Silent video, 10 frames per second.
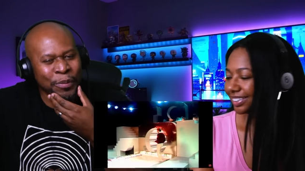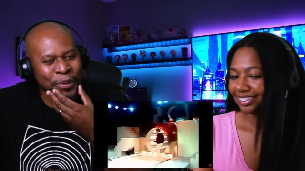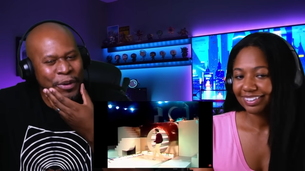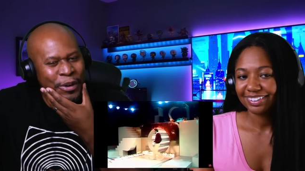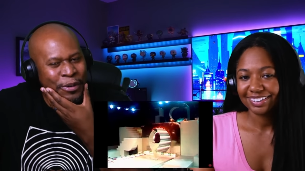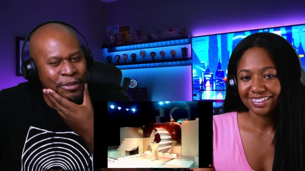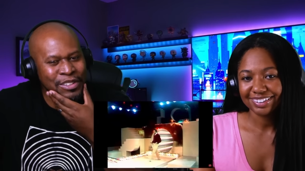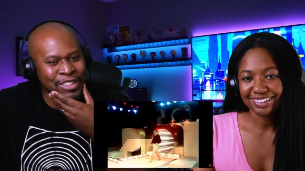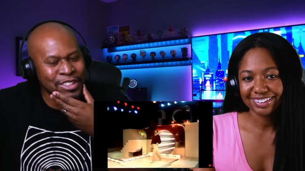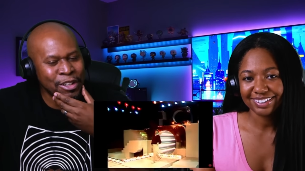Speaker 1: Rupert
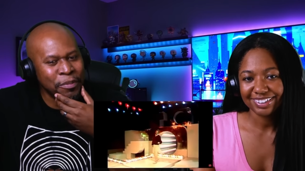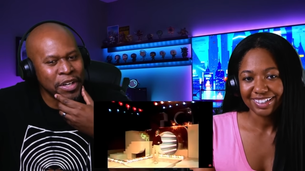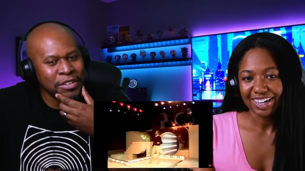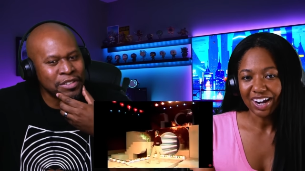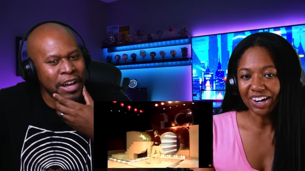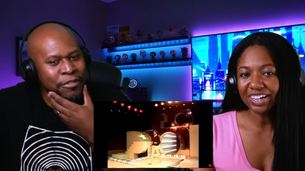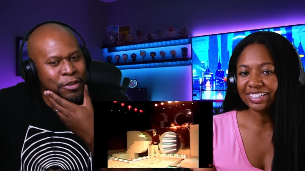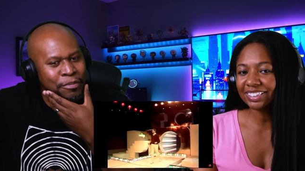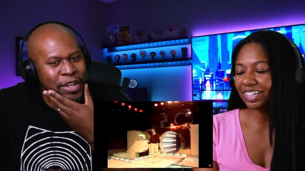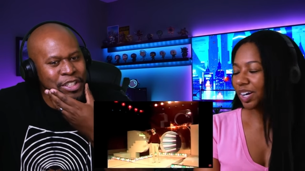Holmes. Jones because nobody has.
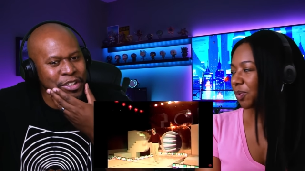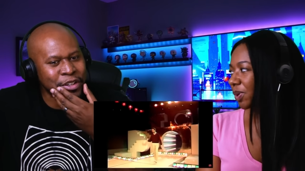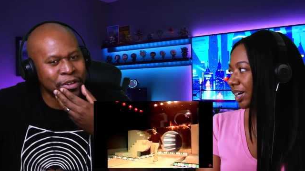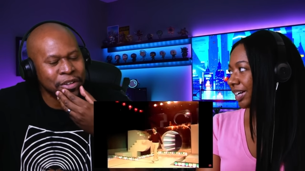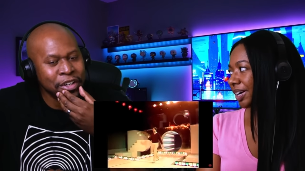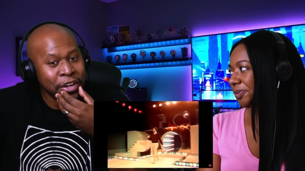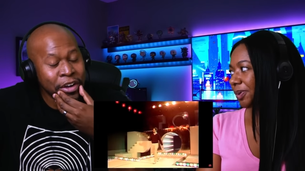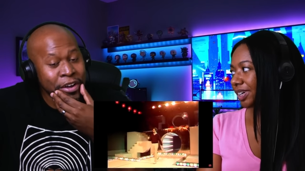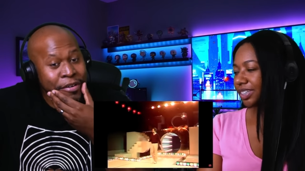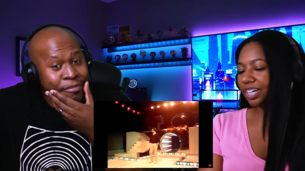Or is he a one
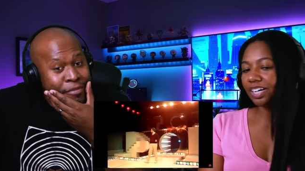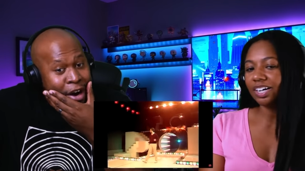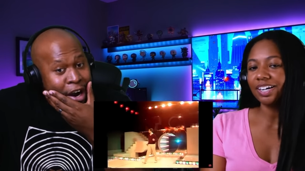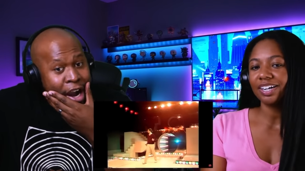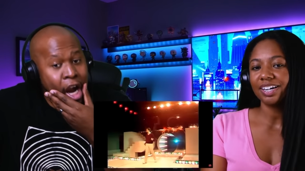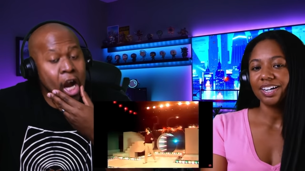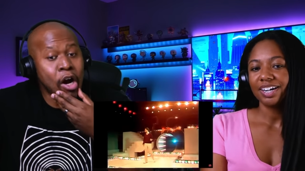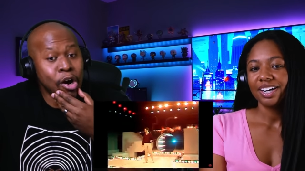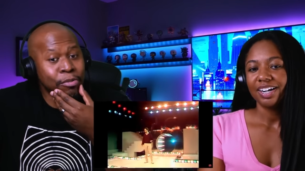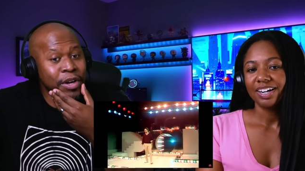
Speaker 2: hit wonder? I,
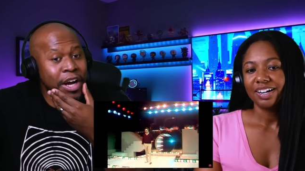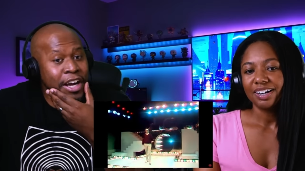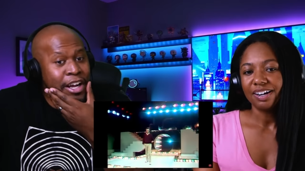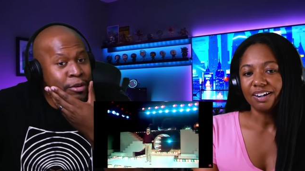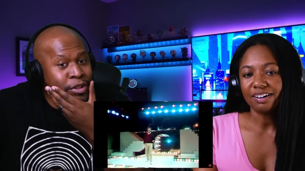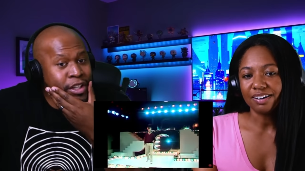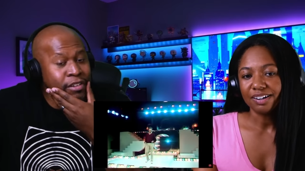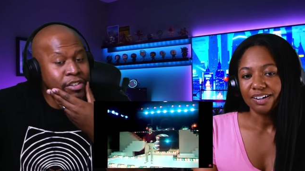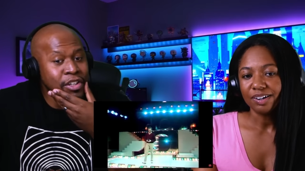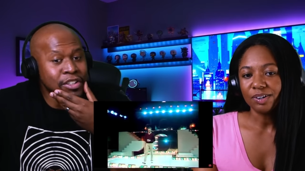
Speaker 1: I hope not. I would
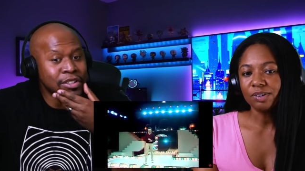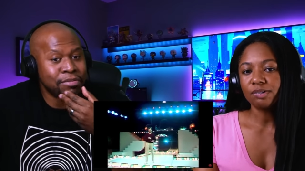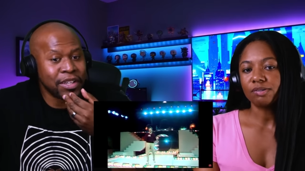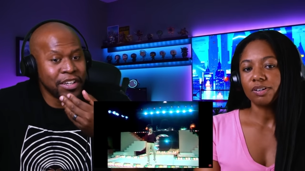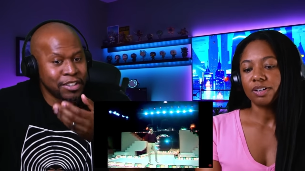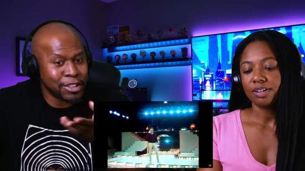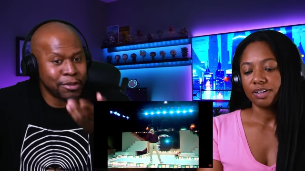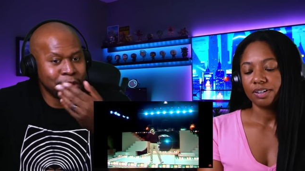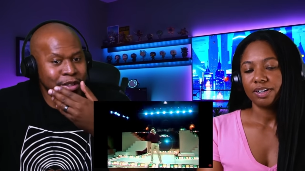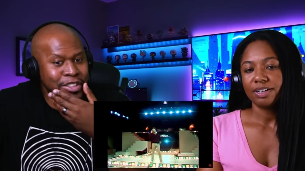love to hear Ooh. something else
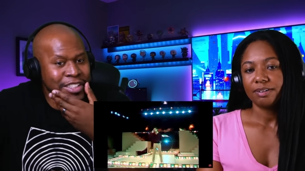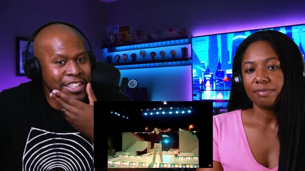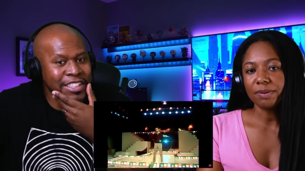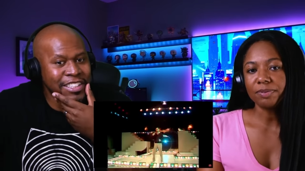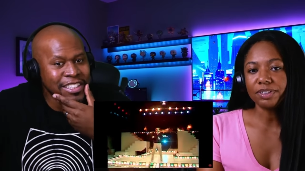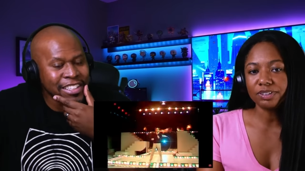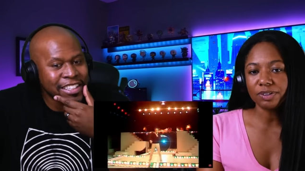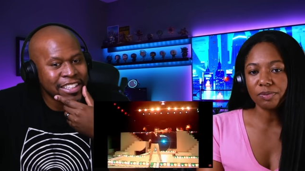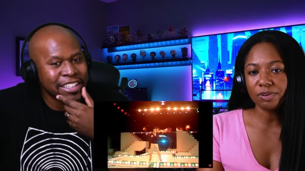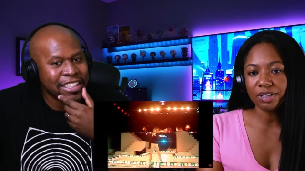similar to this. Maybe we'll
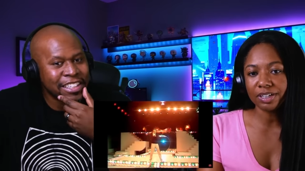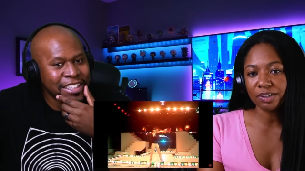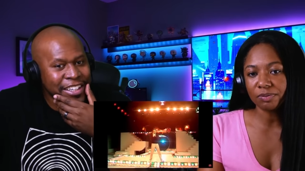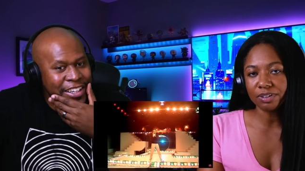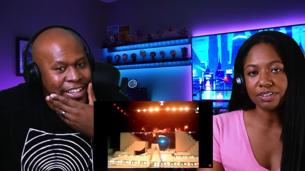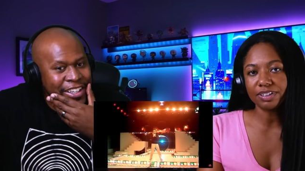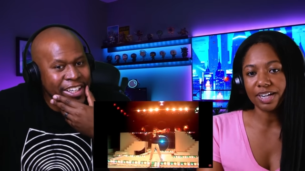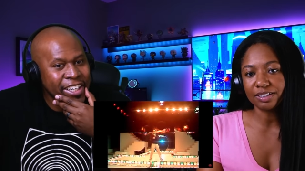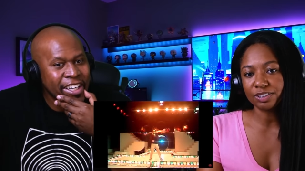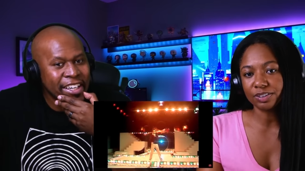
Speaker 2: do a one hit
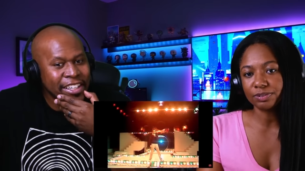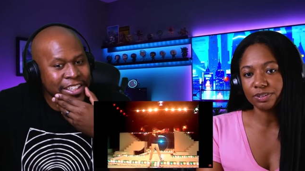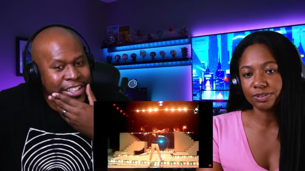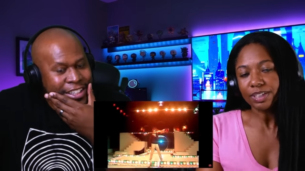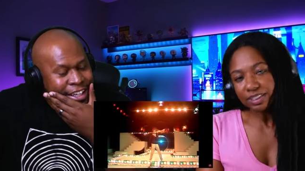wonder live stream too.